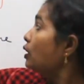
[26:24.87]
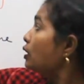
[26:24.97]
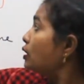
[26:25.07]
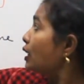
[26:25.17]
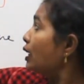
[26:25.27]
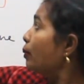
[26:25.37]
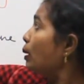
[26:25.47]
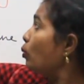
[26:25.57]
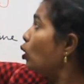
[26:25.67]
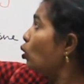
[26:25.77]
C
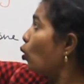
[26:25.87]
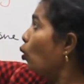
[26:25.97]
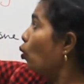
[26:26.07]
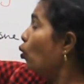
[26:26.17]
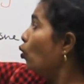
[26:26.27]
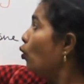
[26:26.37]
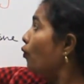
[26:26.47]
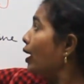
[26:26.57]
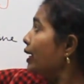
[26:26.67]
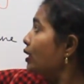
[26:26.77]
double bond O.
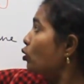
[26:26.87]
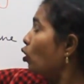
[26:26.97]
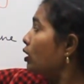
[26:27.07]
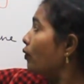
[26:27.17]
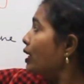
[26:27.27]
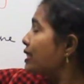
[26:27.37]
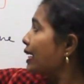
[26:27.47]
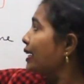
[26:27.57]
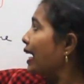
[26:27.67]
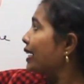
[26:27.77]
When it is on the one
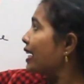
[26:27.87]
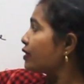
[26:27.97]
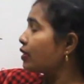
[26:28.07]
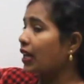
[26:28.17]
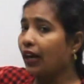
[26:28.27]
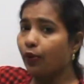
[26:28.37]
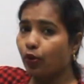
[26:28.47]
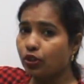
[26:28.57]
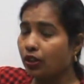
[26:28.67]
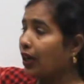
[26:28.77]
side attached with
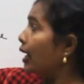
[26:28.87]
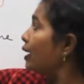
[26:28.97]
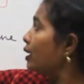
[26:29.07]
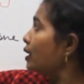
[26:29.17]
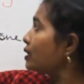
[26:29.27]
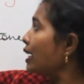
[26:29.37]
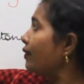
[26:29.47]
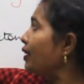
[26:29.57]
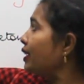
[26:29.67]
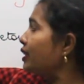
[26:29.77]
hydrogen and other
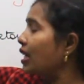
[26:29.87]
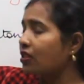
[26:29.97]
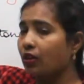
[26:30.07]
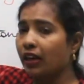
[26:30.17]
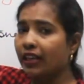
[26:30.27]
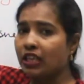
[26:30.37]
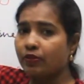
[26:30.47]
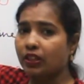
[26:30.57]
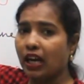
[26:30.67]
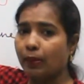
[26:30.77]
side when it is attached
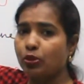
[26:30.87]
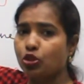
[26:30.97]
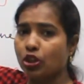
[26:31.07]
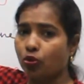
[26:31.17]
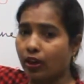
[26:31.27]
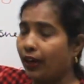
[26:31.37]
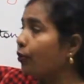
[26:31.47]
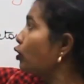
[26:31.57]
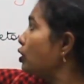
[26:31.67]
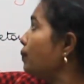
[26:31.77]
with carbon chain or
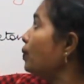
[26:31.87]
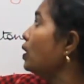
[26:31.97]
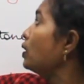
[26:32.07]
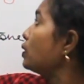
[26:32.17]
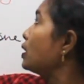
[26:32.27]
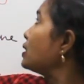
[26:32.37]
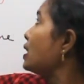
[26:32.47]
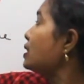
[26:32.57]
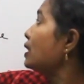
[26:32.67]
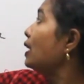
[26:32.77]
hydrogen, this
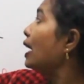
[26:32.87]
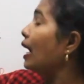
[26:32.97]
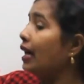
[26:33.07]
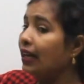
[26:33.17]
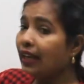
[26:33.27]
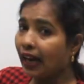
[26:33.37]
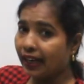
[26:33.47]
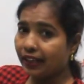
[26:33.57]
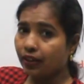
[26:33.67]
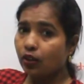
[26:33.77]
is
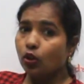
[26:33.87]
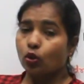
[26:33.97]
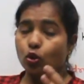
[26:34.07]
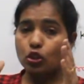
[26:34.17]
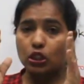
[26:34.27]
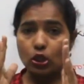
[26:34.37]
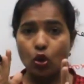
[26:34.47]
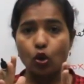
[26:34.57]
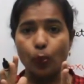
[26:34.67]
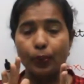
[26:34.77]
aldehyde. So
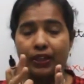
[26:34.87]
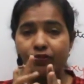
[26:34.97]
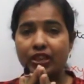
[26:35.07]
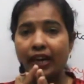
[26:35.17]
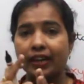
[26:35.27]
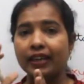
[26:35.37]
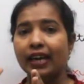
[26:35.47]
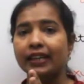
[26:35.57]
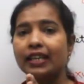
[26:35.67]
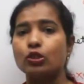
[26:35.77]
CO group is directly
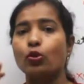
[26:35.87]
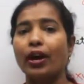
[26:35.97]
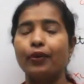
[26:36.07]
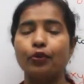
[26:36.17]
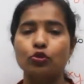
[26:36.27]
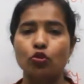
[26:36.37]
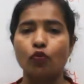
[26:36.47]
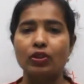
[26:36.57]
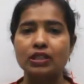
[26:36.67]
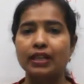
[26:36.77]
attached to hydrogen
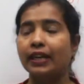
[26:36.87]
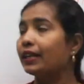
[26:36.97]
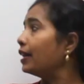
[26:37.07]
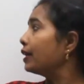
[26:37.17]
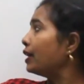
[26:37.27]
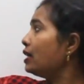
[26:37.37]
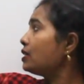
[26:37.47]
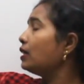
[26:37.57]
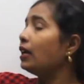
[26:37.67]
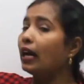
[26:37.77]
on one side, it
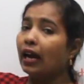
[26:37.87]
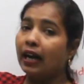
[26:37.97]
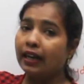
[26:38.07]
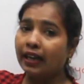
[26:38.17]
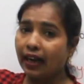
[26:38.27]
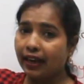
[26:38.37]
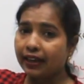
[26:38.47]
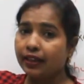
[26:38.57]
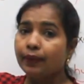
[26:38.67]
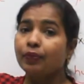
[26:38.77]
is
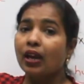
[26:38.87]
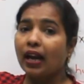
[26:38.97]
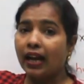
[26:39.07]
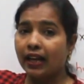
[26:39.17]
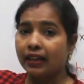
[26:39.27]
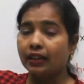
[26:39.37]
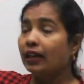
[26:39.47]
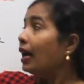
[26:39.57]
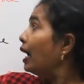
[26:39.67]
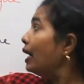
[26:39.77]
aldehyde, and
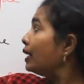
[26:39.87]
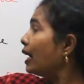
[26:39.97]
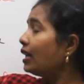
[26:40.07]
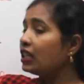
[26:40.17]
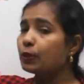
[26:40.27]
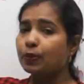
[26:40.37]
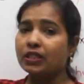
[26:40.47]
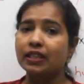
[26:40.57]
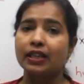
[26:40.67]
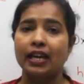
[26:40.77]
aldehyde is
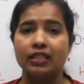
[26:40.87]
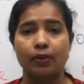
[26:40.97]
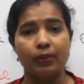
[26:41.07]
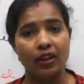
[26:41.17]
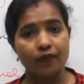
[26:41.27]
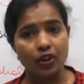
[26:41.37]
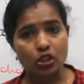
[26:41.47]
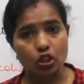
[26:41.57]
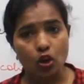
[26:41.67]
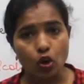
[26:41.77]
present as the main
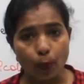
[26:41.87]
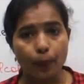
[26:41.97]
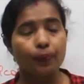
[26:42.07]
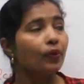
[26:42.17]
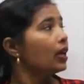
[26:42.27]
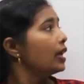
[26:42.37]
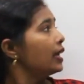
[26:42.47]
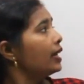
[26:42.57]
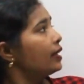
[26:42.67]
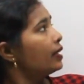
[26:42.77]
functional group.
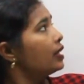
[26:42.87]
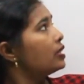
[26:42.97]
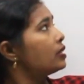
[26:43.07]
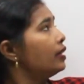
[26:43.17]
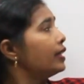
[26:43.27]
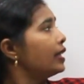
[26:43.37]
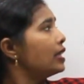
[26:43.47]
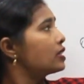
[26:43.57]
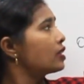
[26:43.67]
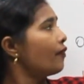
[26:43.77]
It is written
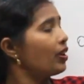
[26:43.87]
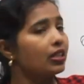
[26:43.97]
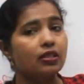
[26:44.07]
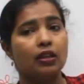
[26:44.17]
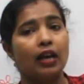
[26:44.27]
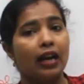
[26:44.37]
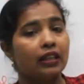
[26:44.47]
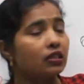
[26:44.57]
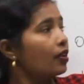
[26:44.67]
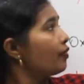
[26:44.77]
as suffix and
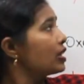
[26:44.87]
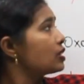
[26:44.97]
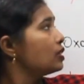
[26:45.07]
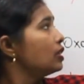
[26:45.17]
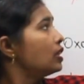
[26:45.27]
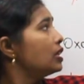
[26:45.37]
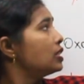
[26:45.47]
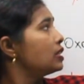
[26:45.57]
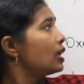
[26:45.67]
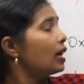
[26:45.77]
the suffix
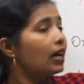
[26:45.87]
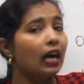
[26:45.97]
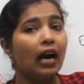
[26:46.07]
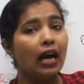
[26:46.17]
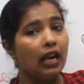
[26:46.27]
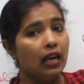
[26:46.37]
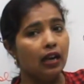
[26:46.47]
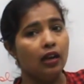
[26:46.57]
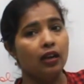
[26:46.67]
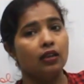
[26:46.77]
is al.
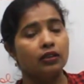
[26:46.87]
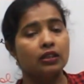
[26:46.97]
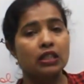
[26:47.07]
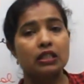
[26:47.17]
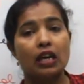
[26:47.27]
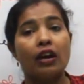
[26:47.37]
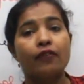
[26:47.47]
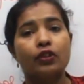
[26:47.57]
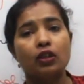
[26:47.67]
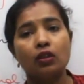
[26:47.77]
Just
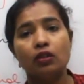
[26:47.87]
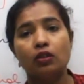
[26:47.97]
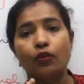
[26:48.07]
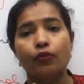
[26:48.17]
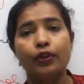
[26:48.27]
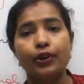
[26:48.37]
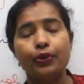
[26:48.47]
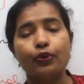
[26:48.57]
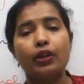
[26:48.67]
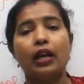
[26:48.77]
after the word
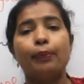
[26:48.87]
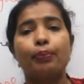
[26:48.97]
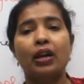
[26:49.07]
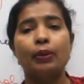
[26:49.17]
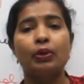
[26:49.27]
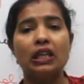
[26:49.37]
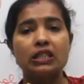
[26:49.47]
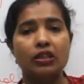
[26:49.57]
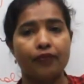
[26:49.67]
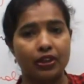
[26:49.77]
root and primary
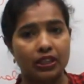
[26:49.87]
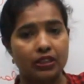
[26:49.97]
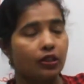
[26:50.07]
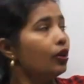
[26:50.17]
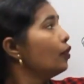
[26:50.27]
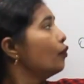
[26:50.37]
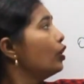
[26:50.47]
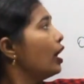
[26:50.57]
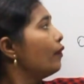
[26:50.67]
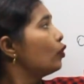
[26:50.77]
suffix,
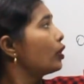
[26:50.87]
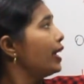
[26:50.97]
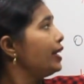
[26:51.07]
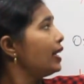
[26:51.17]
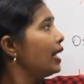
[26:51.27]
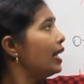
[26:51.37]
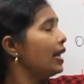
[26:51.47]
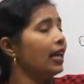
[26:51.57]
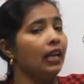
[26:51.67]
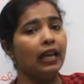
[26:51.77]
we have to write
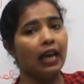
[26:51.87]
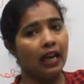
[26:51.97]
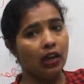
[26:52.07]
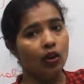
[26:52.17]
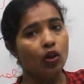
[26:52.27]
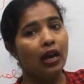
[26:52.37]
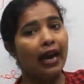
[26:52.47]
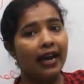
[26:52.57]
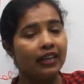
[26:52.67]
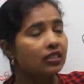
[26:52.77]
al,
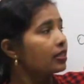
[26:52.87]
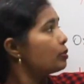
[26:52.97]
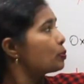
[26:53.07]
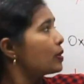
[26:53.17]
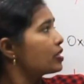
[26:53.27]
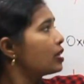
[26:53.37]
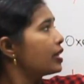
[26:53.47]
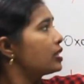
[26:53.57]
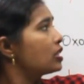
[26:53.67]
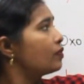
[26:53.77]
and in some special
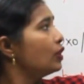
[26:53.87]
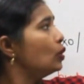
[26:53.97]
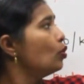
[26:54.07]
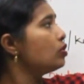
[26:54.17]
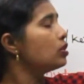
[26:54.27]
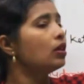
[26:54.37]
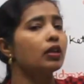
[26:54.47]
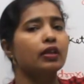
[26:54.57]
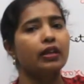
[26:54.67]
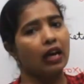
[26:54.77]
cases we use
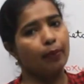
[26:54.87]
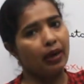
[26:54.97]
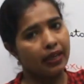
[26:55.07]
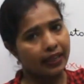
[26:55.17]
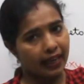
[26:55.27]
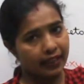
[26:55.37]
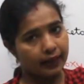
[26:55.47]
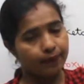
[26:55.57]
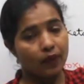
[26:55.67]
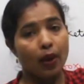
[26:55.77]

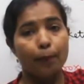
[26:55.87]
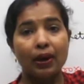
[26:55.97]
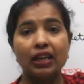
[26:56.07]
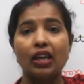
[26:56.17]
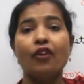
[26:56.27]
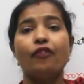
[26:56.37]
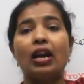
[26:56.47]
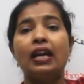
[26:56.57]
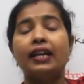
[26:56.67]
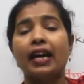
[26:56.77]
carbaldehyde. But if
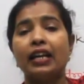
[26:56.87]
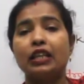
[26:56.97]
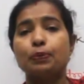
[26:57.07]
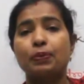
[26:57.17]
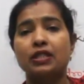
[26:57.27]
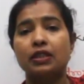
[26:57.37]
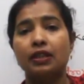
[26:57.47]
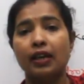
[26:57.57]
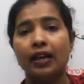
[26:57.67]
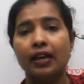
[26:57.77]
aldehyde is
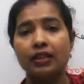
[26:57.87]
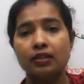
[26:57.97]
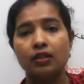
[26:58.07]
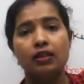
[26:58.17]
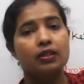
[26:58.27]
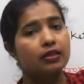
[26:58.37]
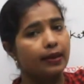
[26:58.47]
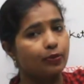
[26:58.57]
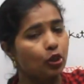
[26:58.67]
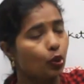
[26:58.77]
present as
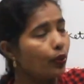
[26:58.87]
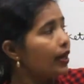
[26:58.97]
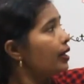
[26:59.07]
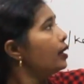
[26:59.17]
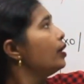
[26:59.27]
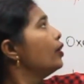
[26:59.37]
substituent,